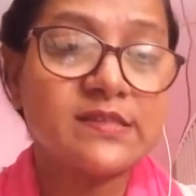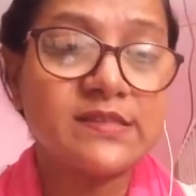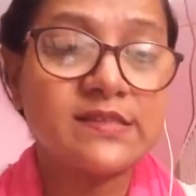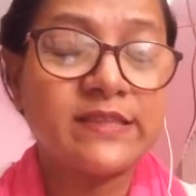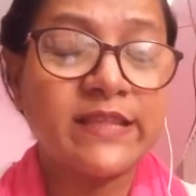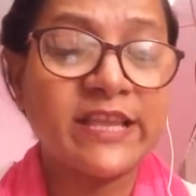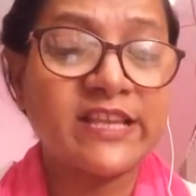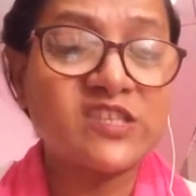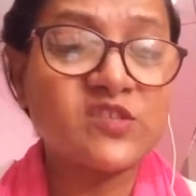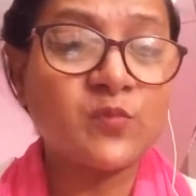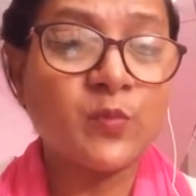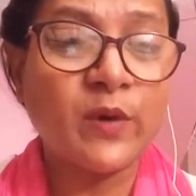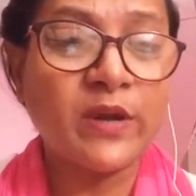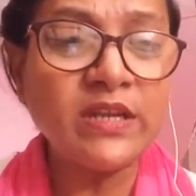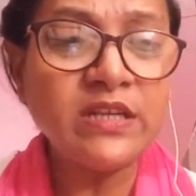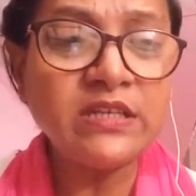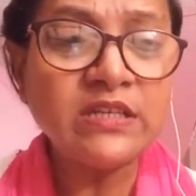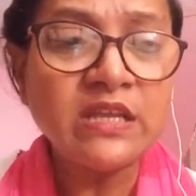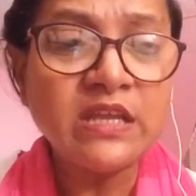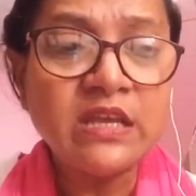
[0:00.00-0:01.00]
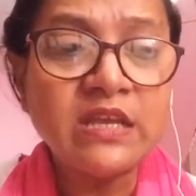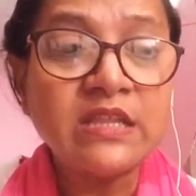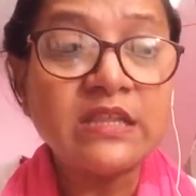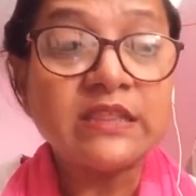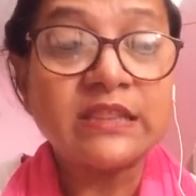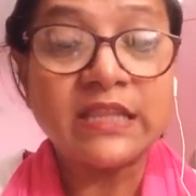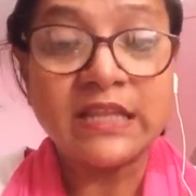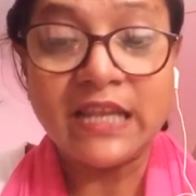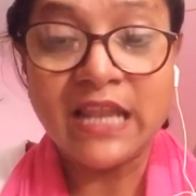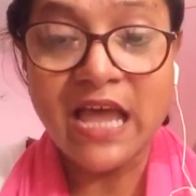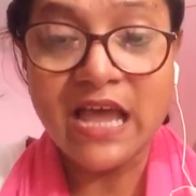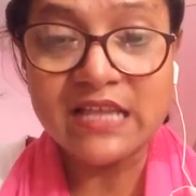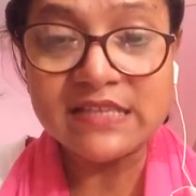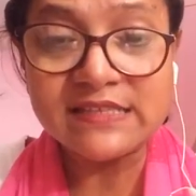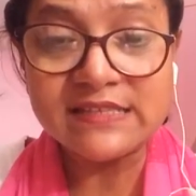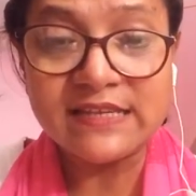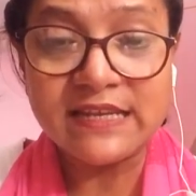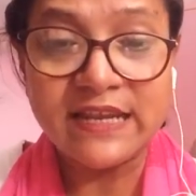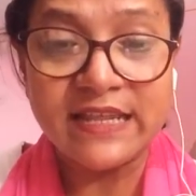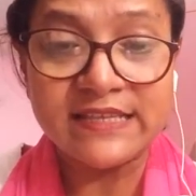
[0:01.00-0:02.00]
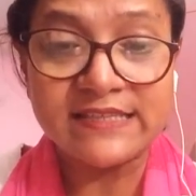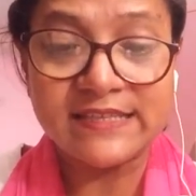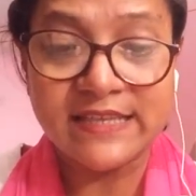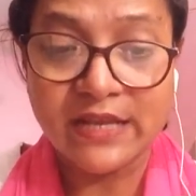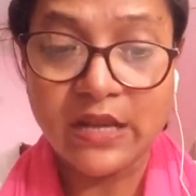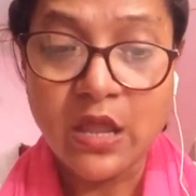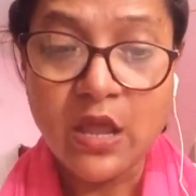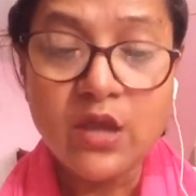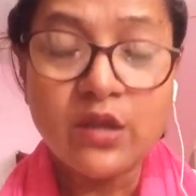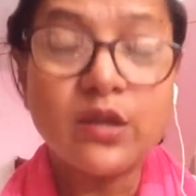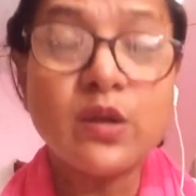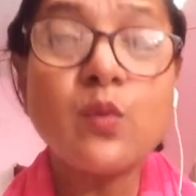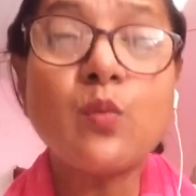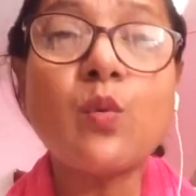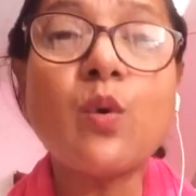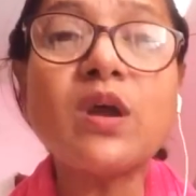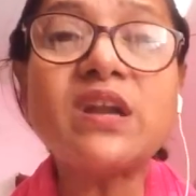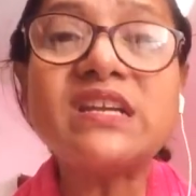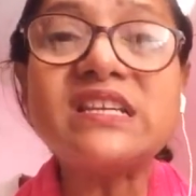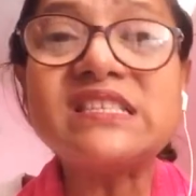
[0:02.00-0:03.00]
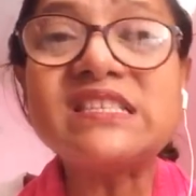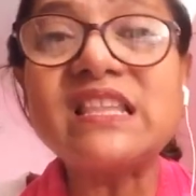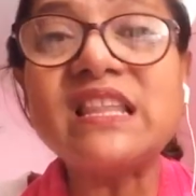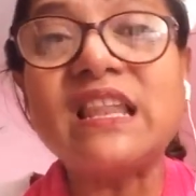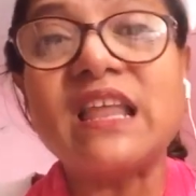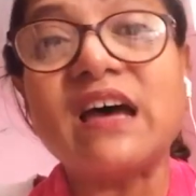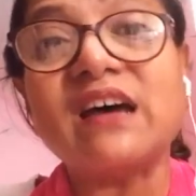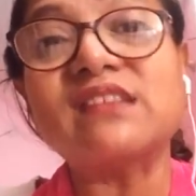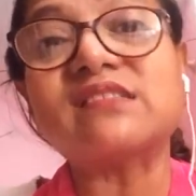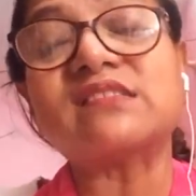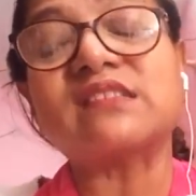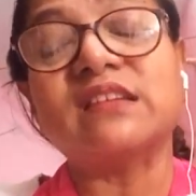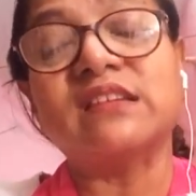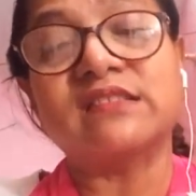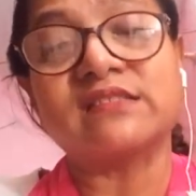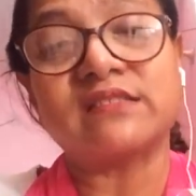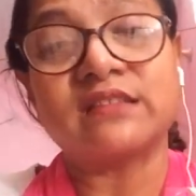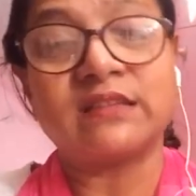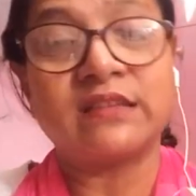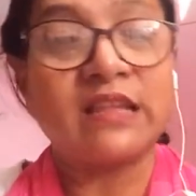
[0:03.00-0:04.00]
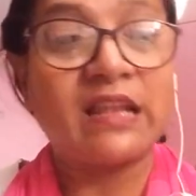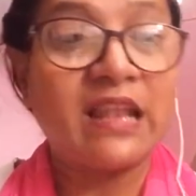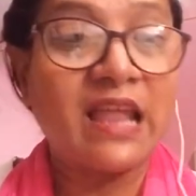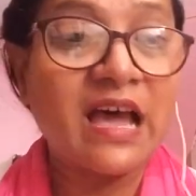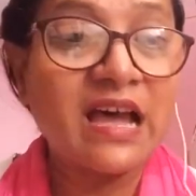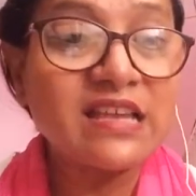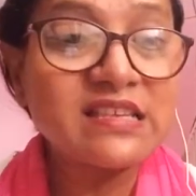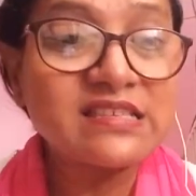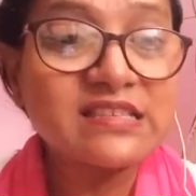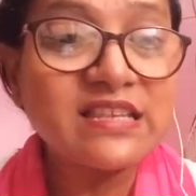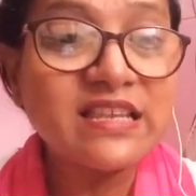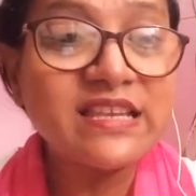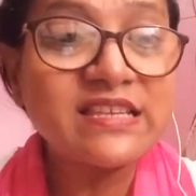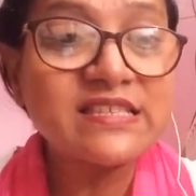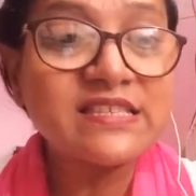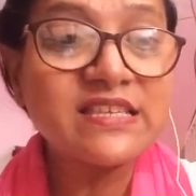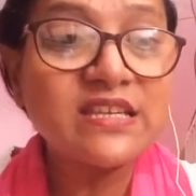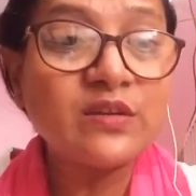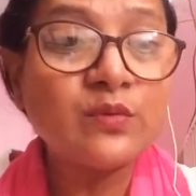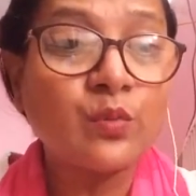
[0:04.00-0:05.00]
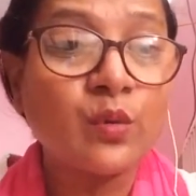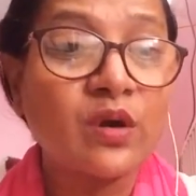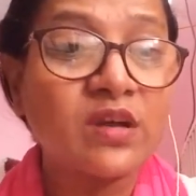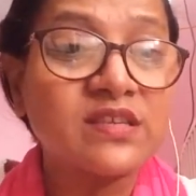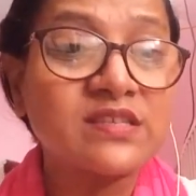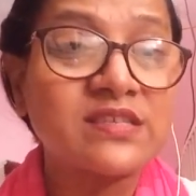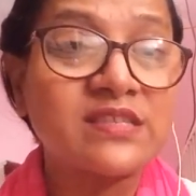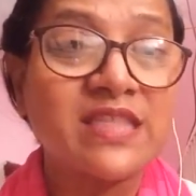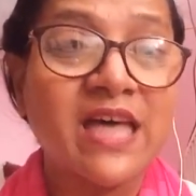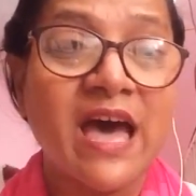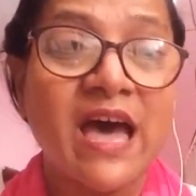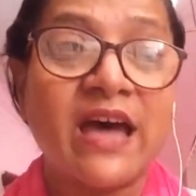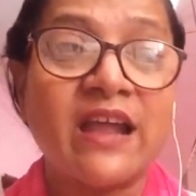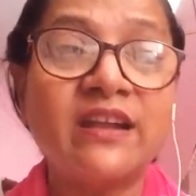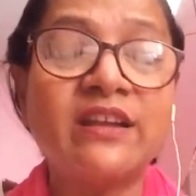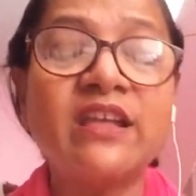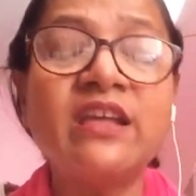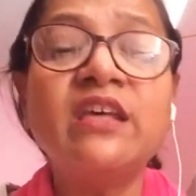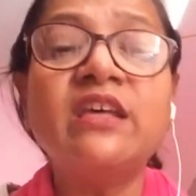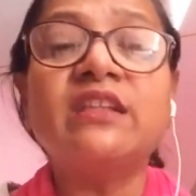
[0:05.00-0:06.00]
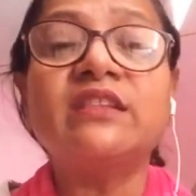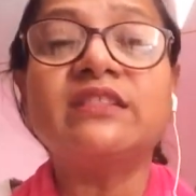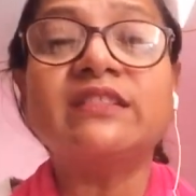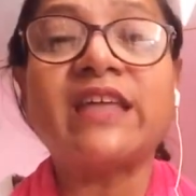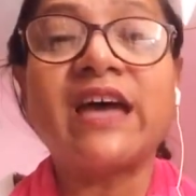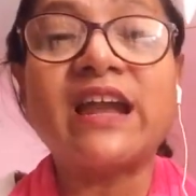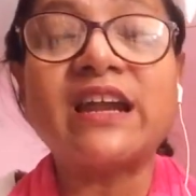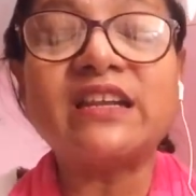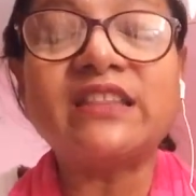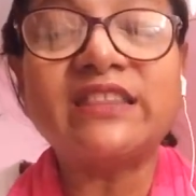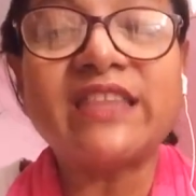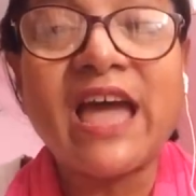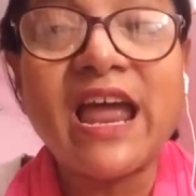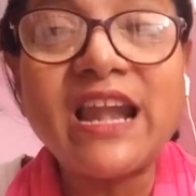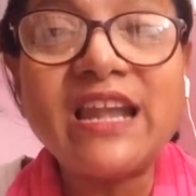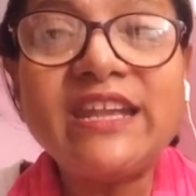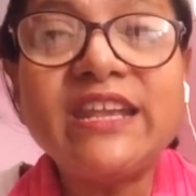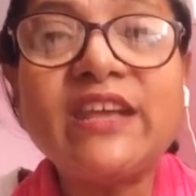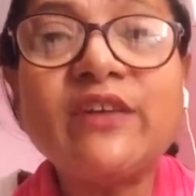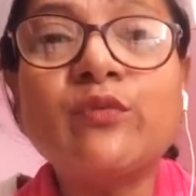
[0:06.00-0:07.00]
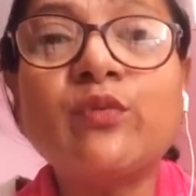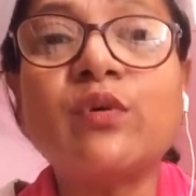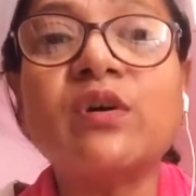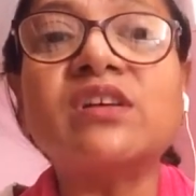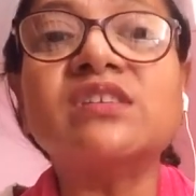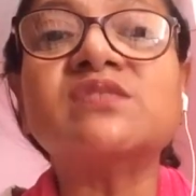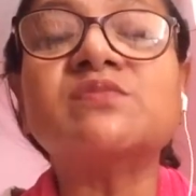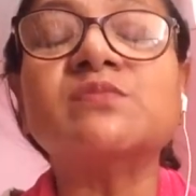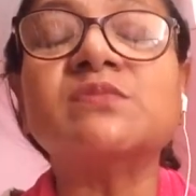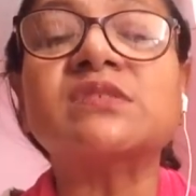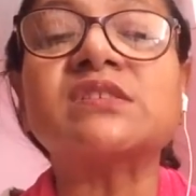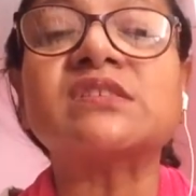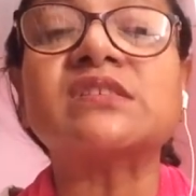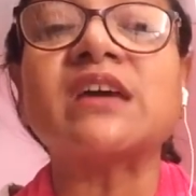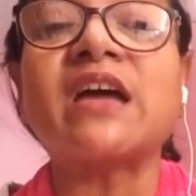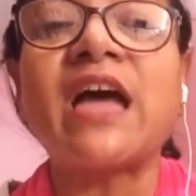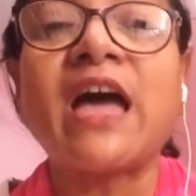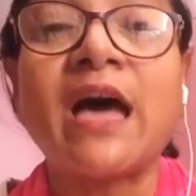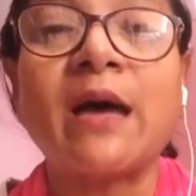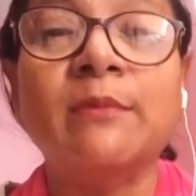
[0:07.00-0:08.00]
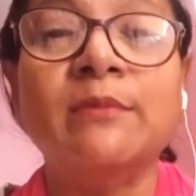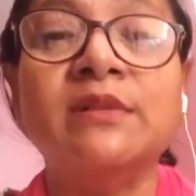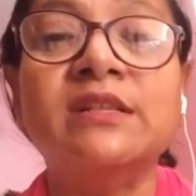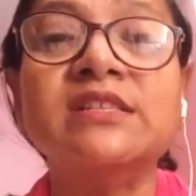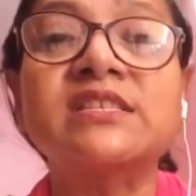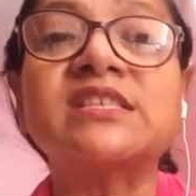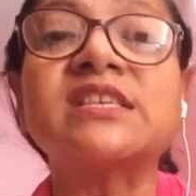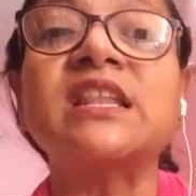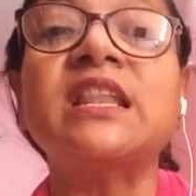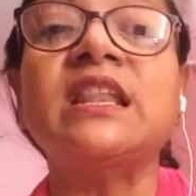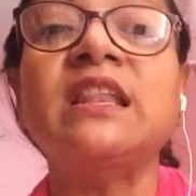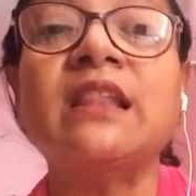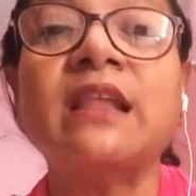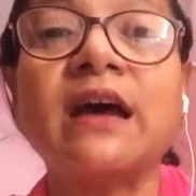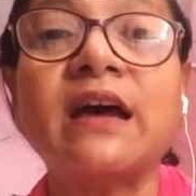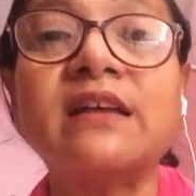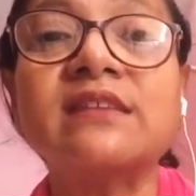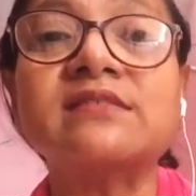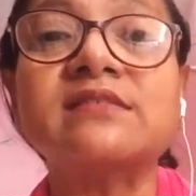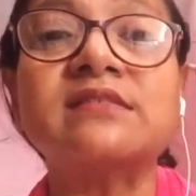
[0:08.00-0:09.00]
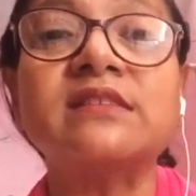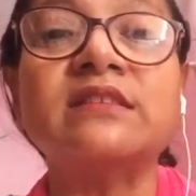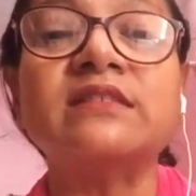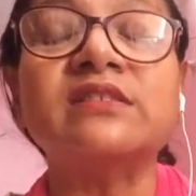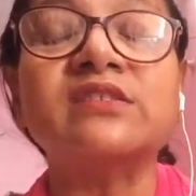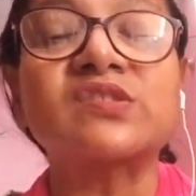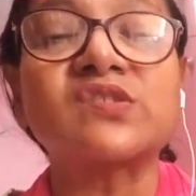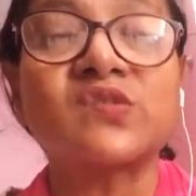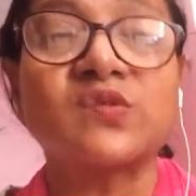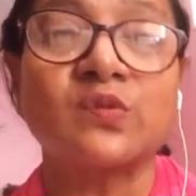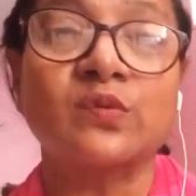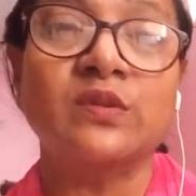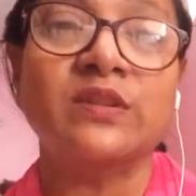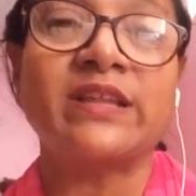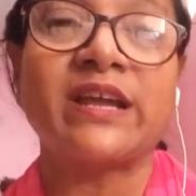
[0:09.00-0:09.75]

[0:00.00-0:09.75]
Next point, the last lesson. Now, what is the last lesson? The last lesson was that day was Mr. Hamill's last day in the school.